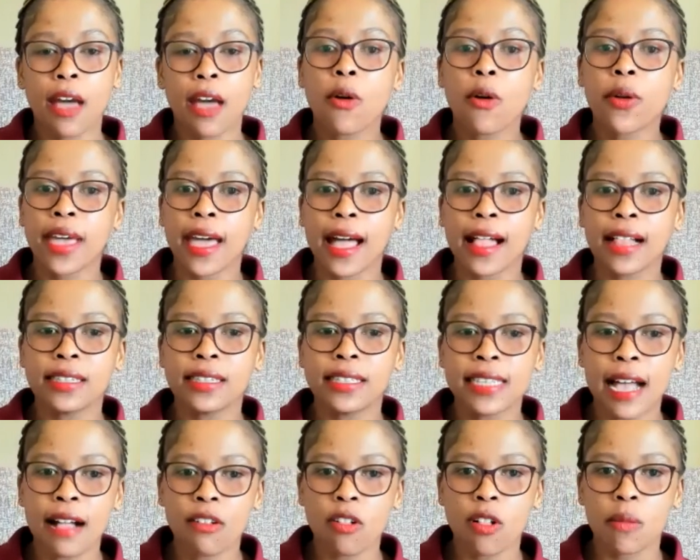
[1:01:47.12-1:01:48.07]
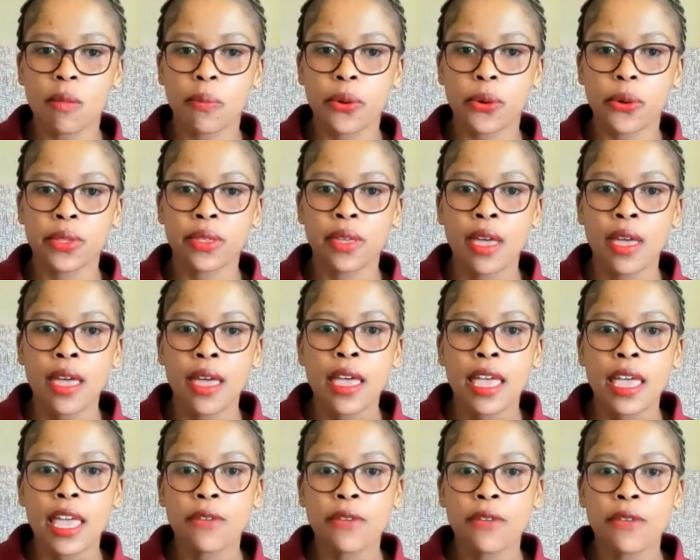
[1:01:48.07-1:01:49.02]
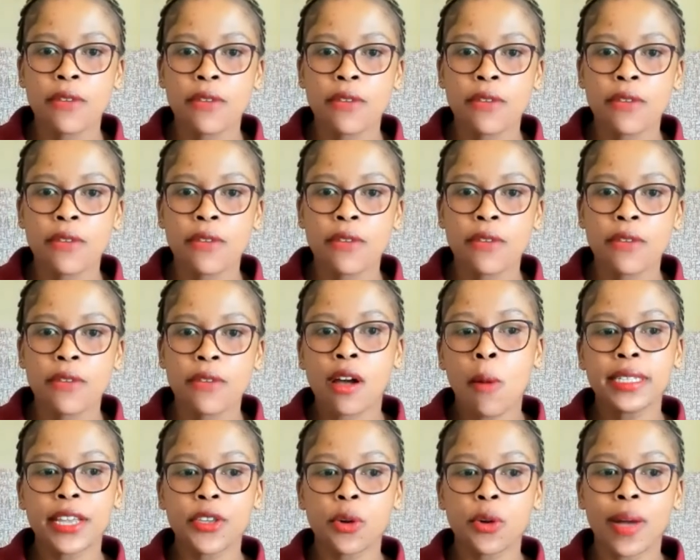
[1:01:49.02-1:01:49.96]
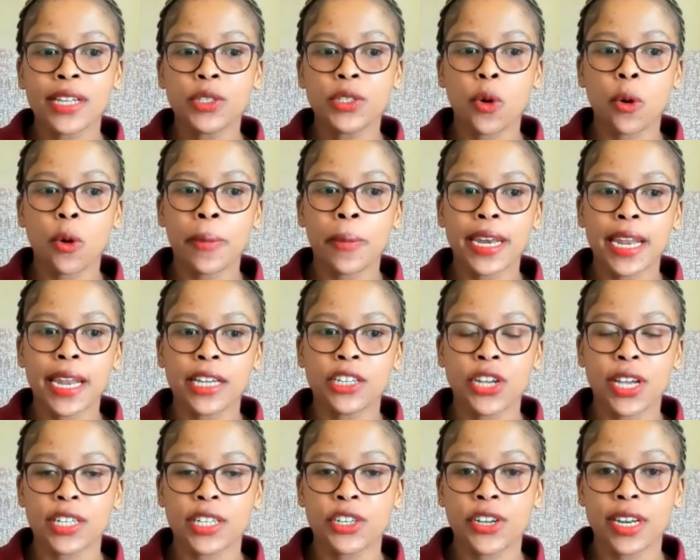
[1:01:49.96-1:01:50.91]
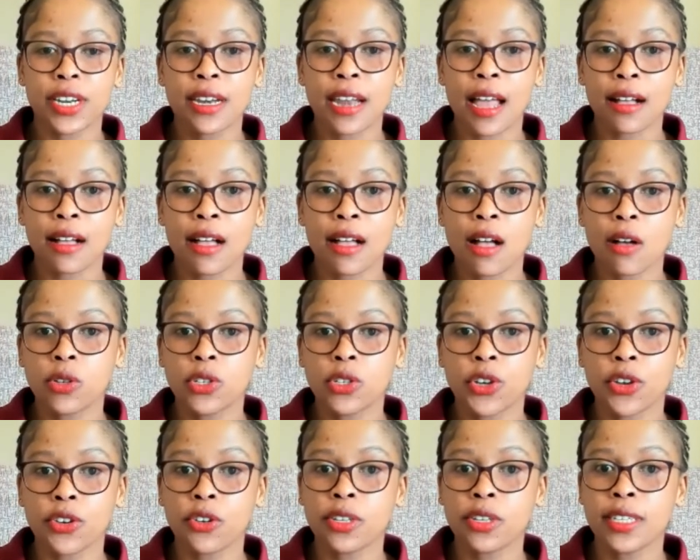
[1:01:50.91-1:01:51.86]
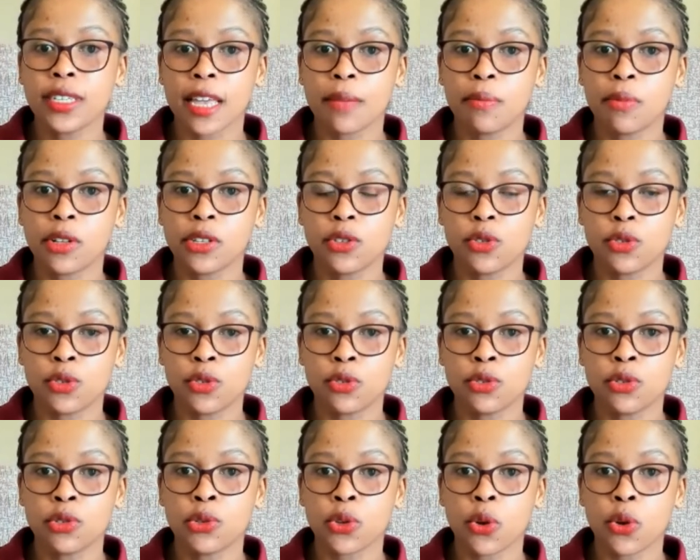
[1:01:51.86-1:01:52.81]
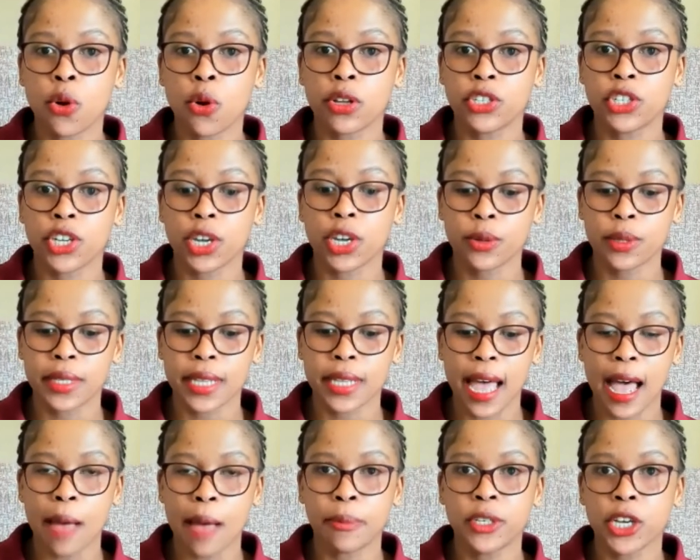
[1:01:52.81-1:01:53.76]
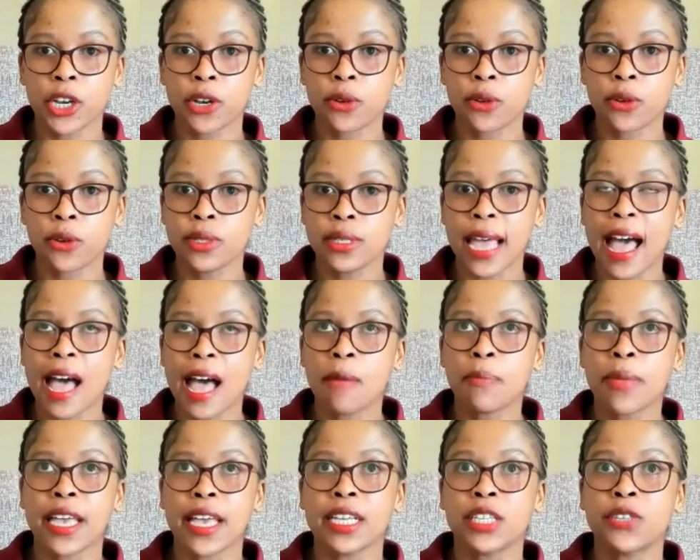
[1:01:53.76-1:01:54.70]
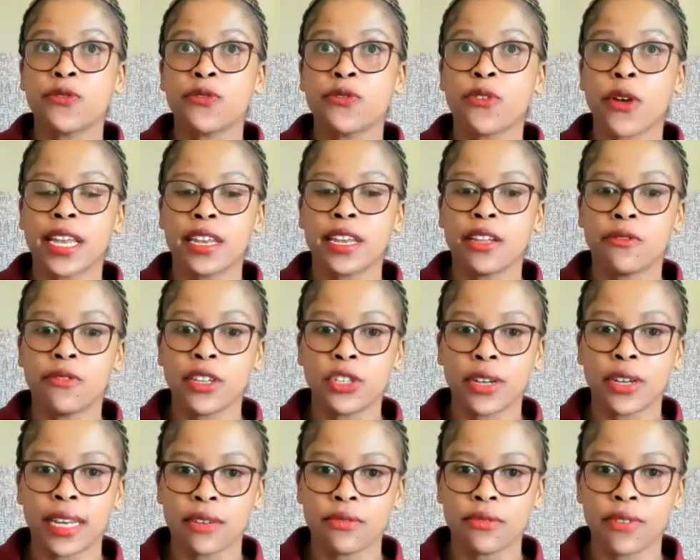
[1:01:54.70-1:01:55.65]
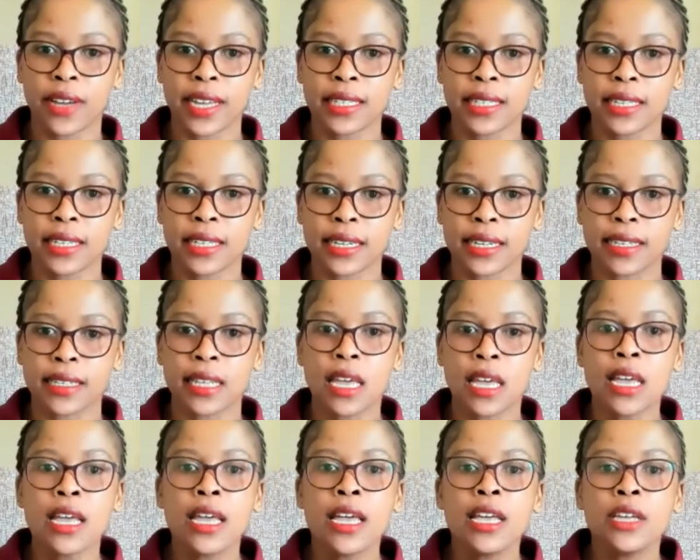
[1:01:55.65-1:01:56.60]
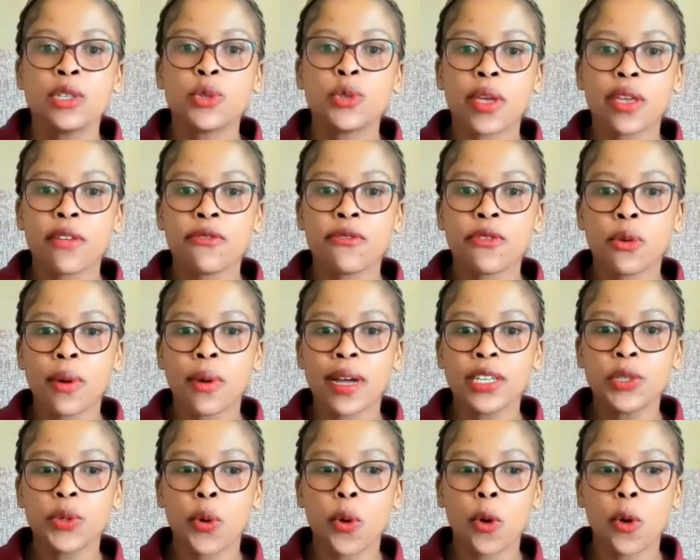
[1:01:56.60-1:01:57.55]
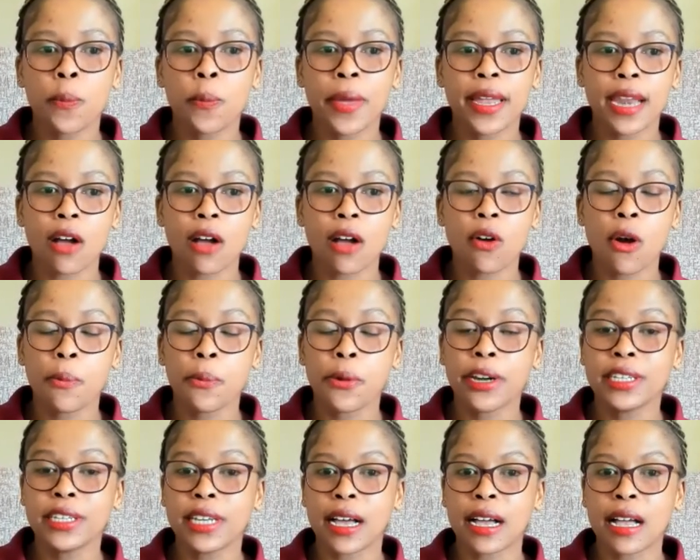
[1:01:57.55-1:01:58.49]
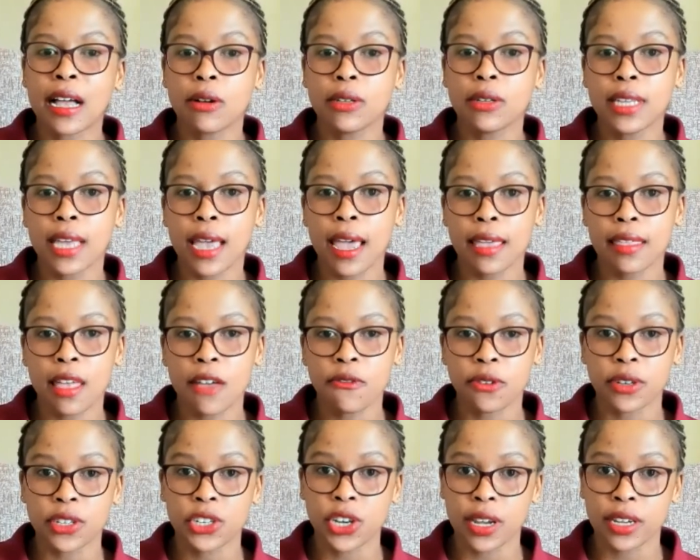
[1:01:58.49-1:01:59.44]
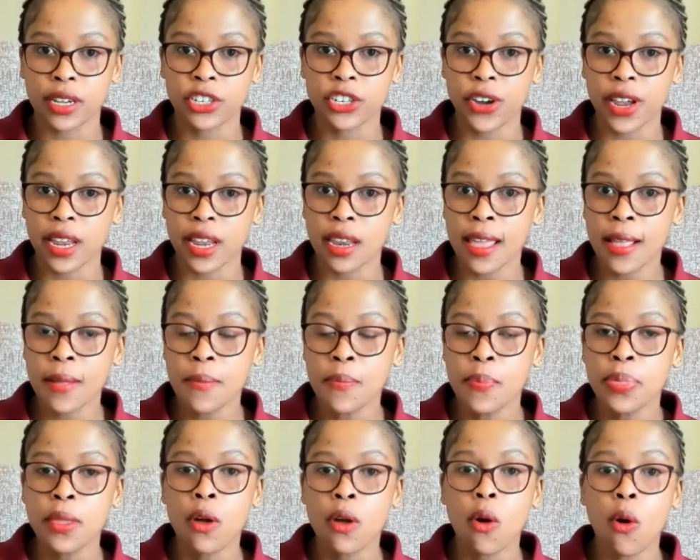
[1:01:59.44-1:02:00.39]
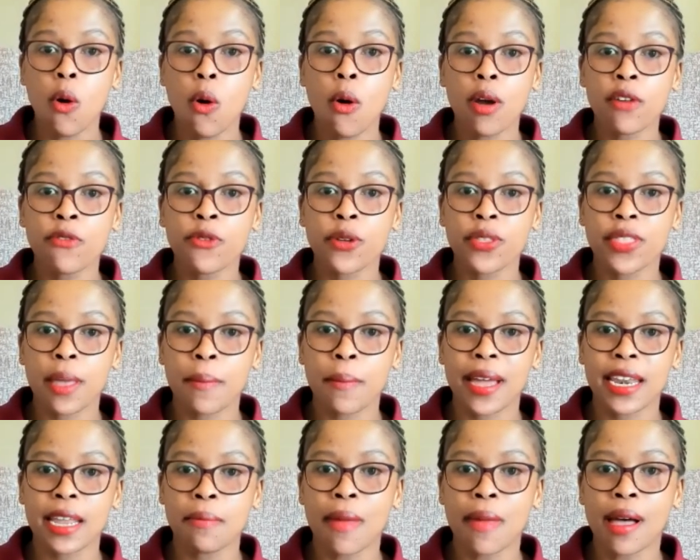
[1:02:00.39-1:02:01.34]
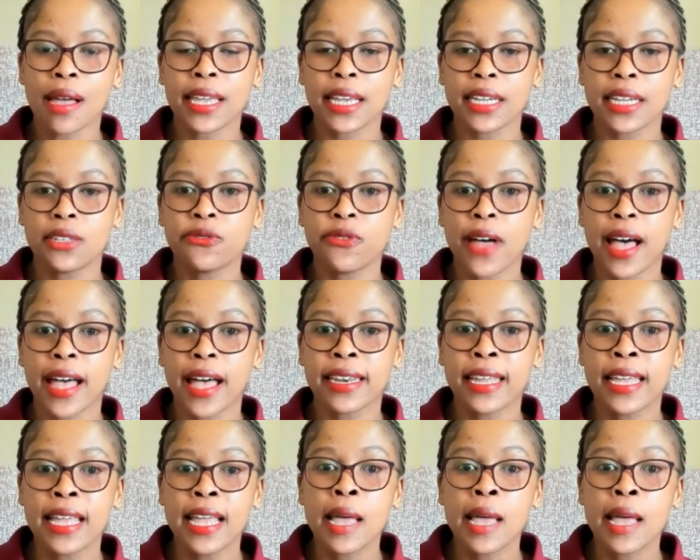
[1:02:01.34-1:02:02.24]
okay, I'll tackle both. If you are corporate and you want to open a share trading account, you're not able to do so on Jacuzzi app. Jacuzzi app is for individual investors. So if you want to open a corporate account either for share trading or for the money market fund,